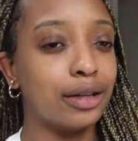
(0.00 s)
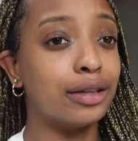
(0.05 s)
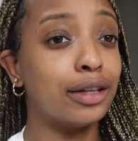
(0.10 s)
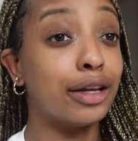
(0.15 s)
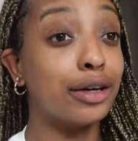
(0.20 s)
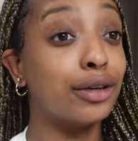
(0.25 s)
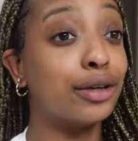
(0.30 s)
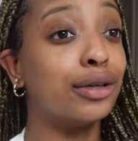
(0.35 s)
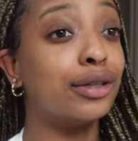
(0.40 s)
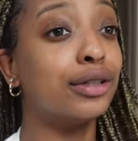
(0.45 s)
a
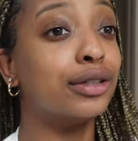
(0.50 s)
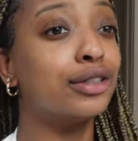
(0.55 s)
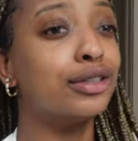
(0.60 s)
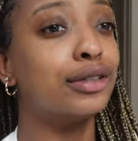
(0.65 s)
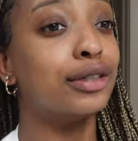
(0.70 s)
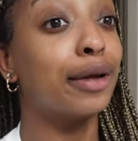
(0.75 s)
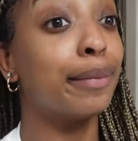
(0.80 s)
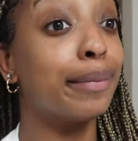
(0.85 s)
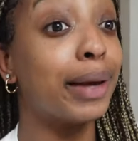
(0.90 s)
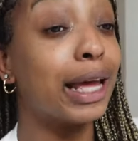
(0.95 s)
little
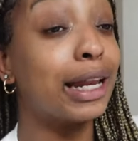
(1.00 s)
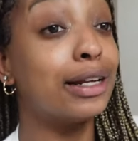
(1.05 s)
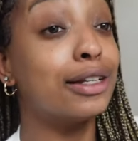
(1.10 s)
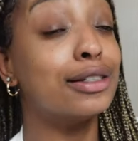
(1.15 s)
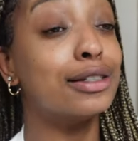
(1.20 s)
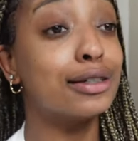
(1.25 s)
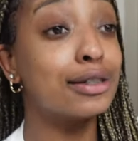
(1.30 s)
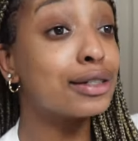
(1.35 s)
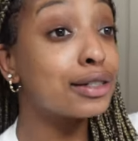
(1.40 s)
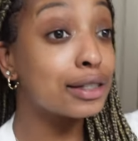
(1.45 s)

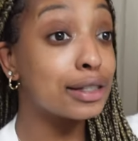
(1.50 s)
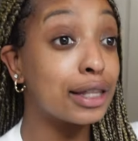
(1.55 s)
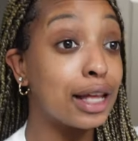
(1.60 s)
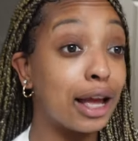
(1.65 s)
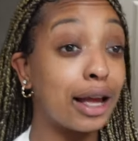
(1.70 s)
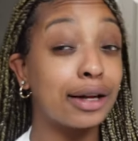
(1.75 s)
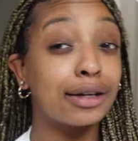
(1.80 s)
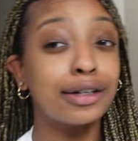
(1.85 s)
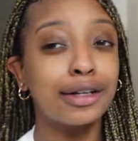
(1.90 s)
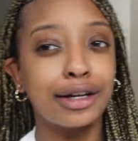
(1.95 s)
maintenance
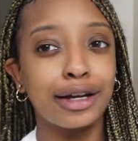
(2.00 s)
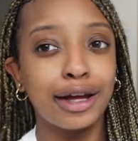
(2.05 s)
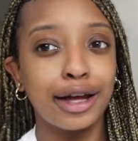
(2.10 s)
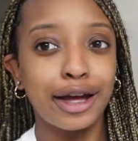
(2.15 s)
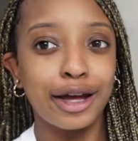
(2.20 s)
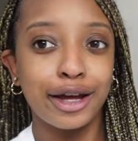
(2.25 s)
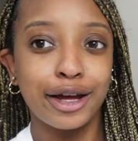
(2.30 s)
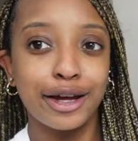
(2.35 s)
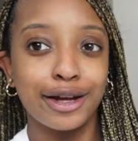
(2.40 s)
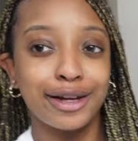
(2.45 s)
thing.
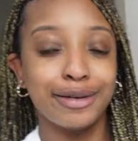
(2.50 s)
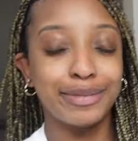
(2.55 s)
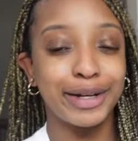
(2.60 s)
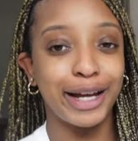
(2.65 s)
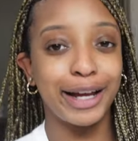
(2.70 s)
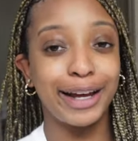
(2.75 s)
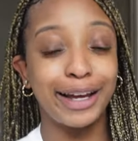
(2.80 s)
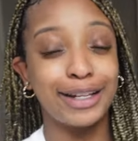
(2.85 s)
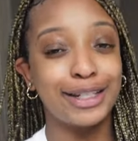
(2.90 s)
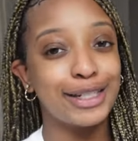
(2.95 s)

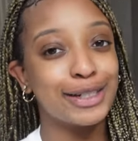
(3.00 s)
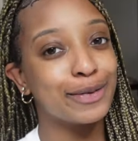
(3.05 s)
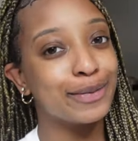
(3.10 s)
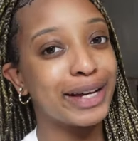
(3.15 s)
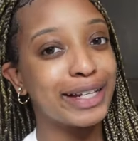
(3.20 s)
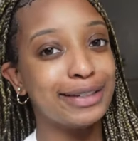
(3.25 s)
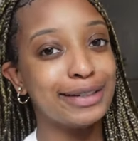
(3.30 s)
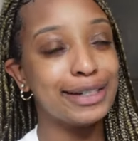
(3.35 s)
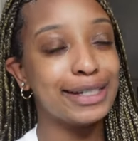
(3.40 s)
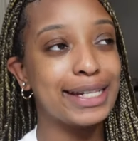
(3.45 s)
But it's
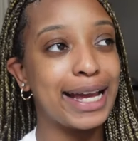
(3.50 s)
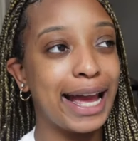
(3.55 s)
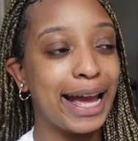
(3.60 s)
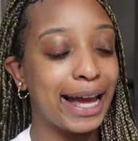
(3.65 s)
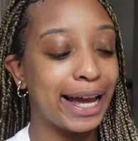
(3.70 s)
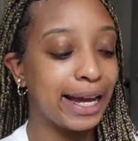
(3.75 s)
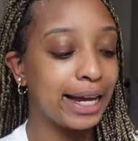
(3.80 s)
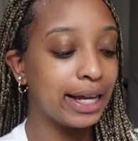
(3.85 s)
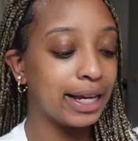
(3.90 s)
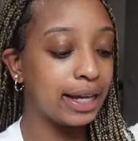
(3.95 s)

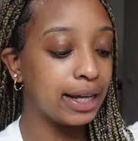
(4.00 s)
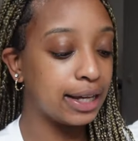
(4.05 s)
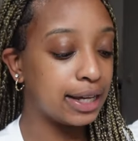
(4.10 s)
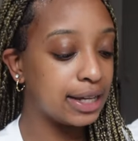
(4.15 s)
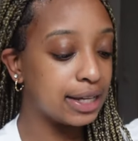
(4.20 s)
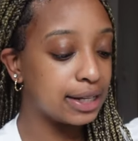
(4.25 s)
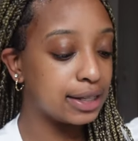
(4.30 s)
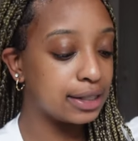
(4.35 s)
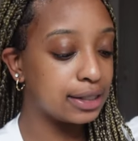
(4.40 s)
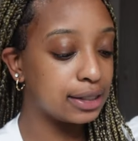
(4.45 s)
Wednesday. It
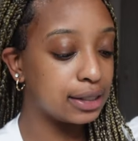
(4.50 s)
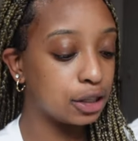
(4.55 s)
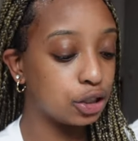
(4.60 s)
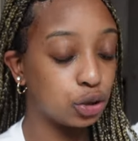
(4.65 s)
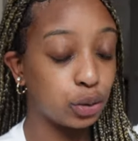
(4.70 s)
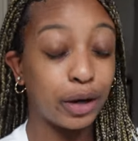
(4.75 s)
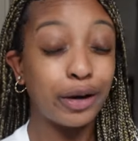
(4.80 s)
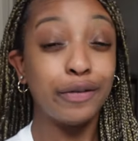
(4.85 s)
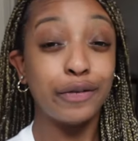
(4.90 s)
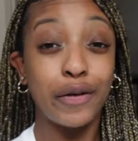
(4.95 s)
is
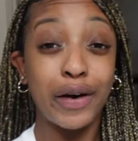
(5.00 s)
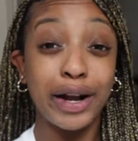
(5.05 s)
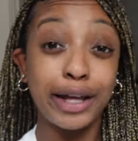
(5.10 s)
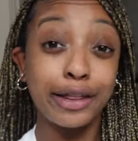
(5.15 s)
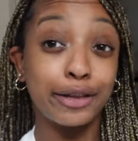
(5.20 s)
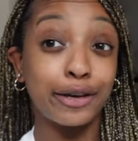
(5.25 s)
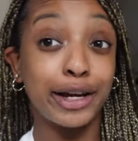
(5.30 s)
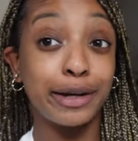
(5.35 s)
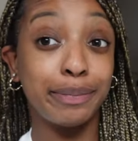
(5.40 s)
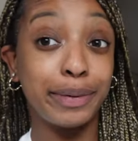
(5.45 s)

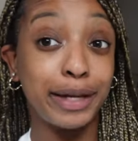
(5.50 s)
12:43